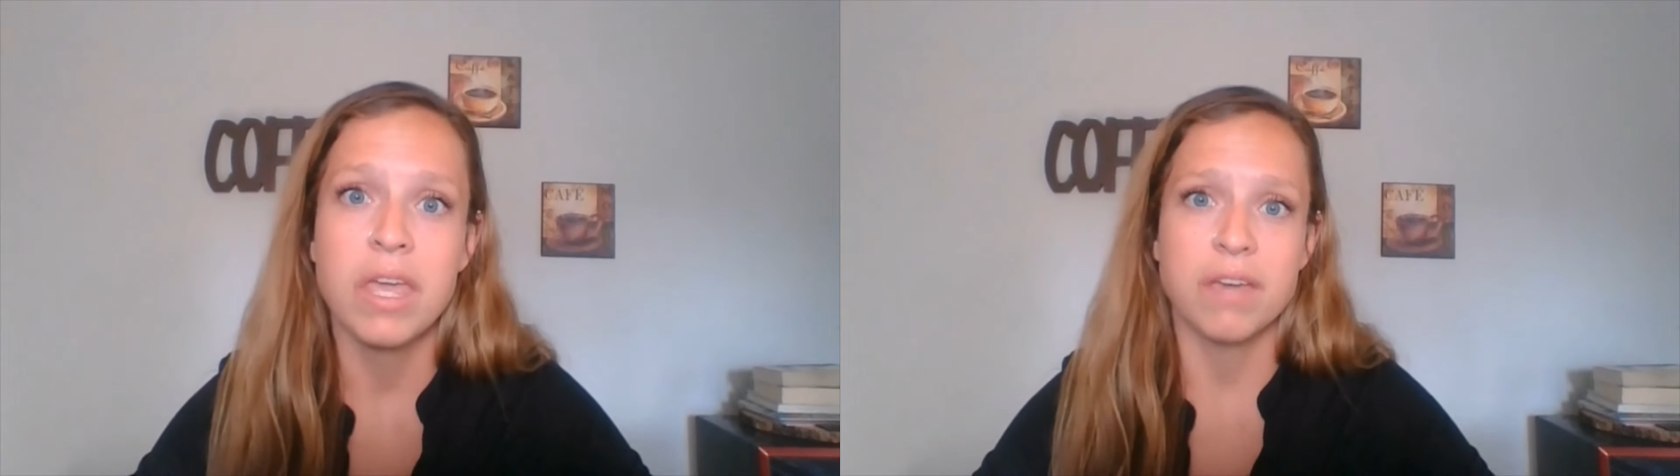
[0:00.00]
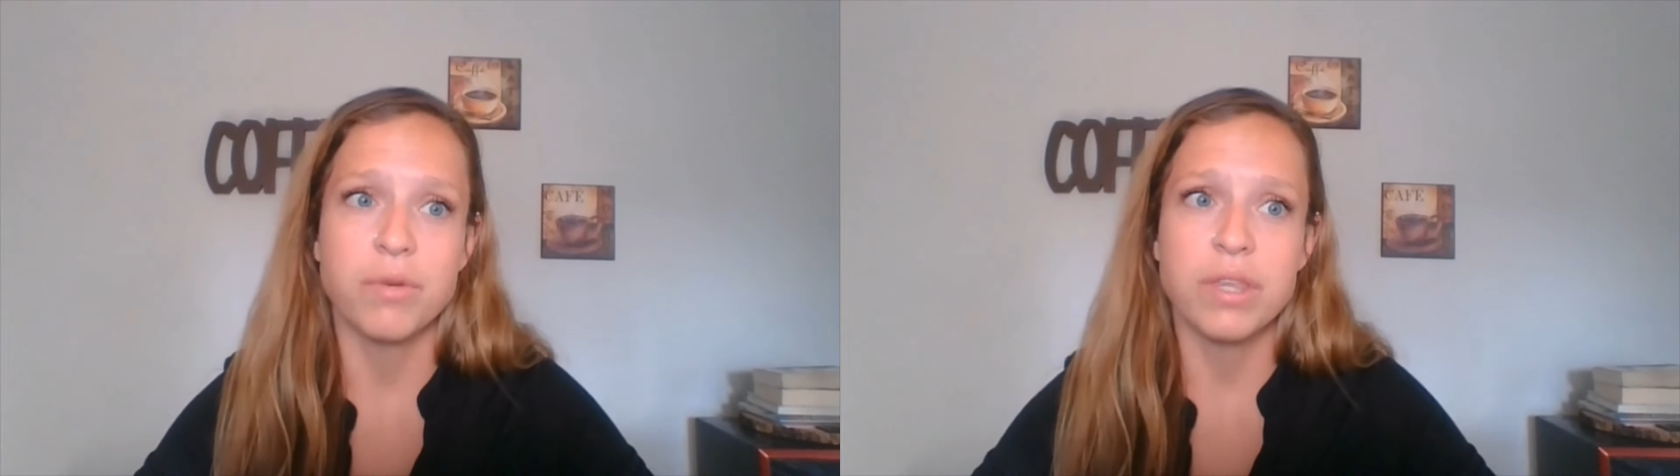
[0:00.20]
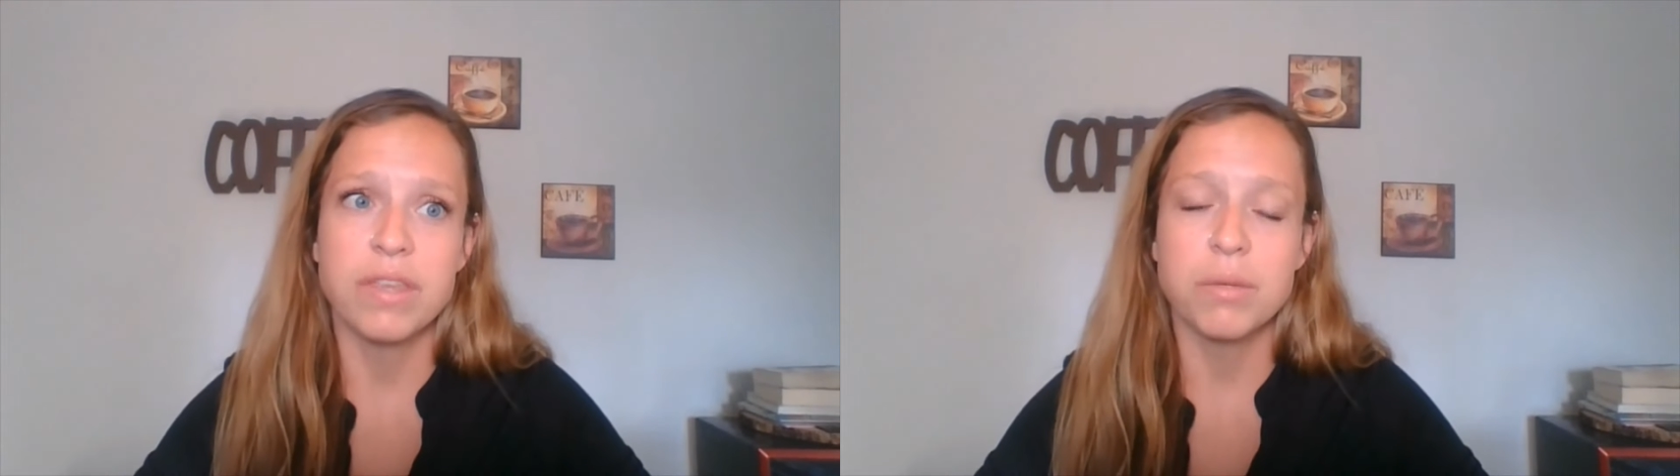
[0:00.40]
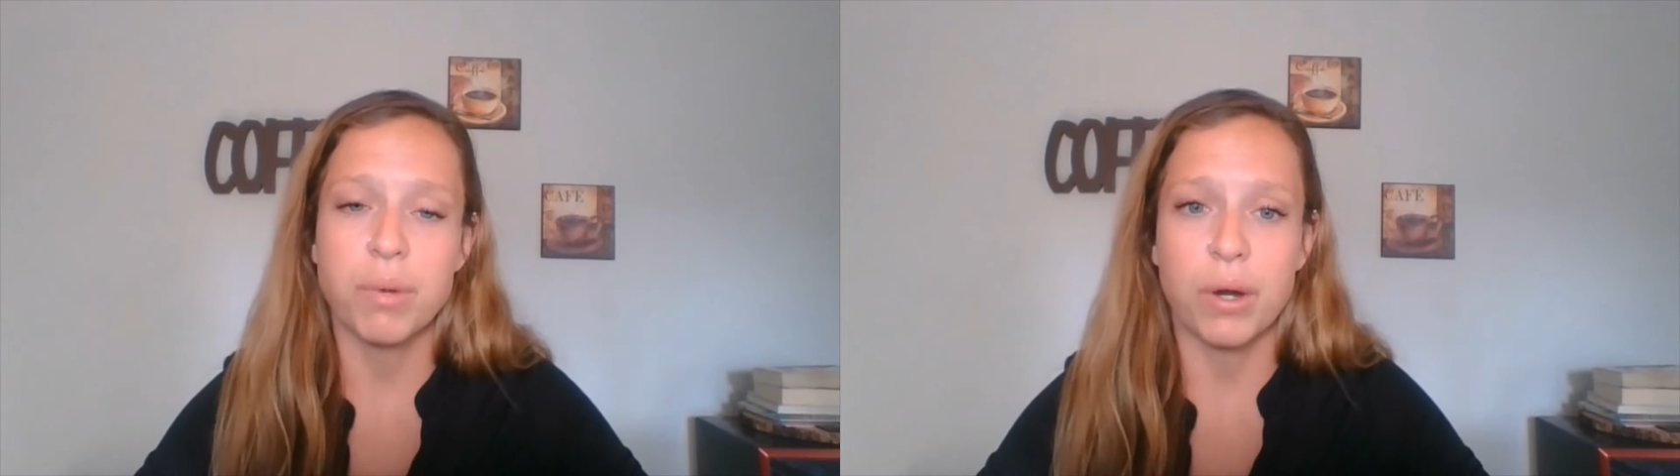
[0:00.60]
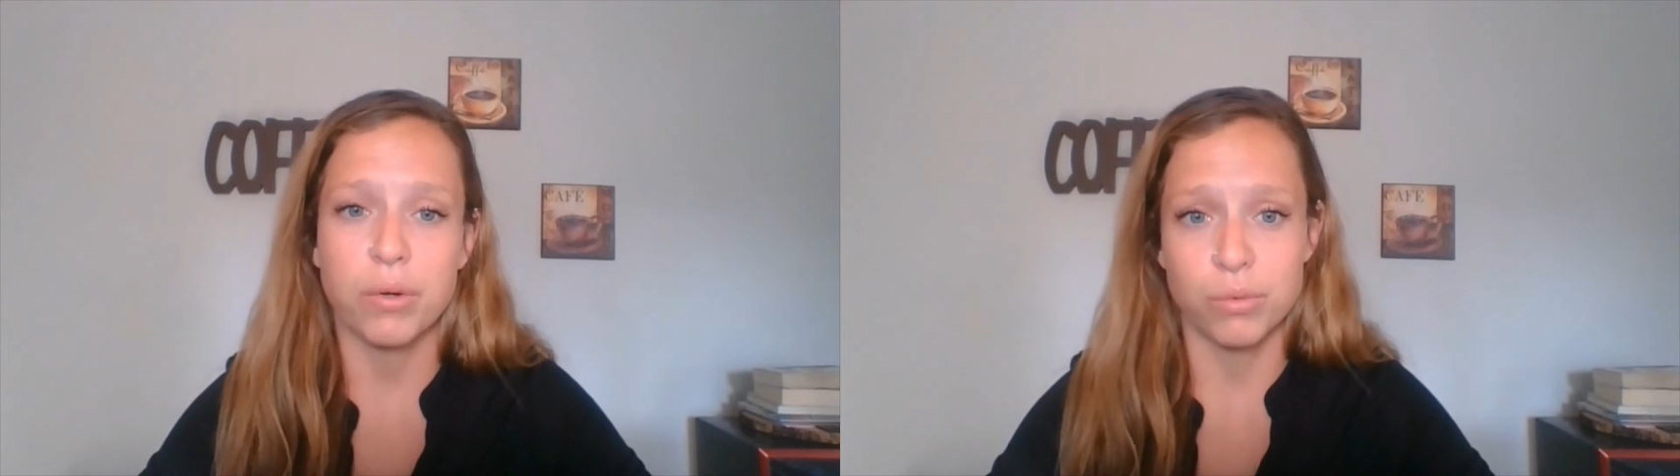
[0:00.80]
If we think
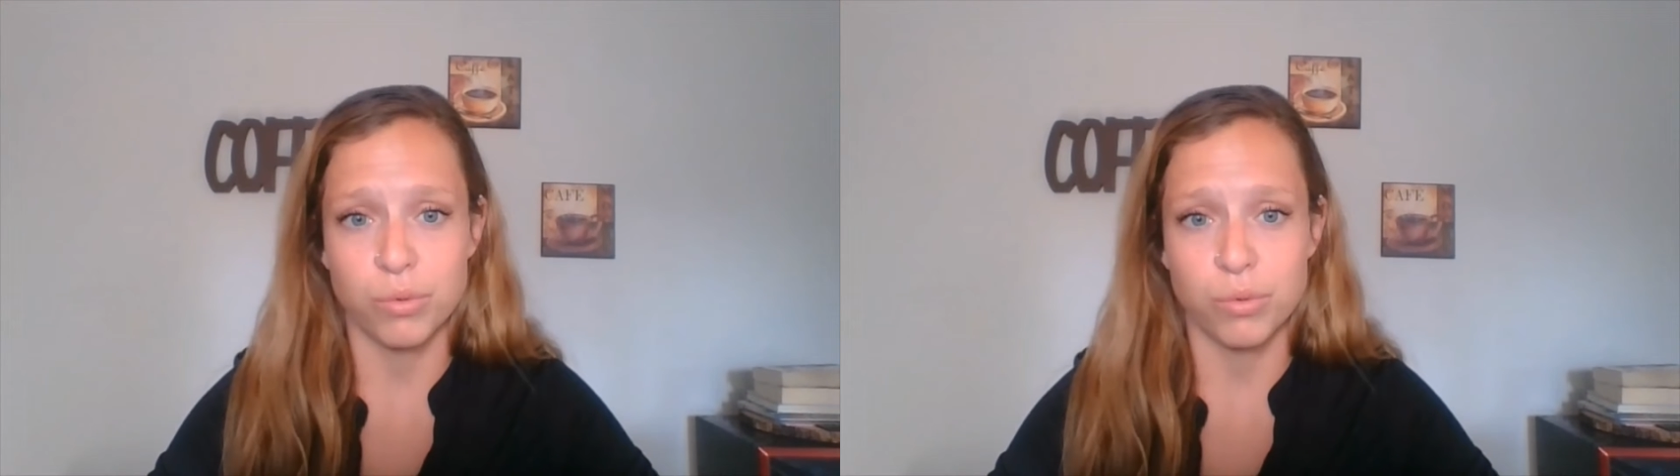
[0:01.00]
about